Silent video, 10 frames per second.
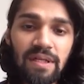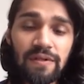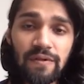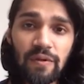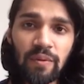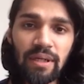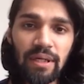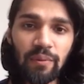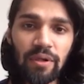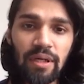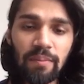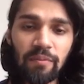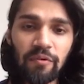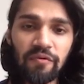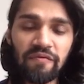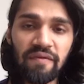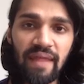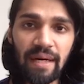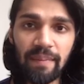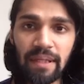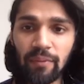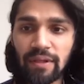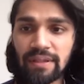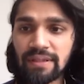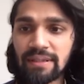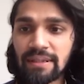zone, it would move that many points.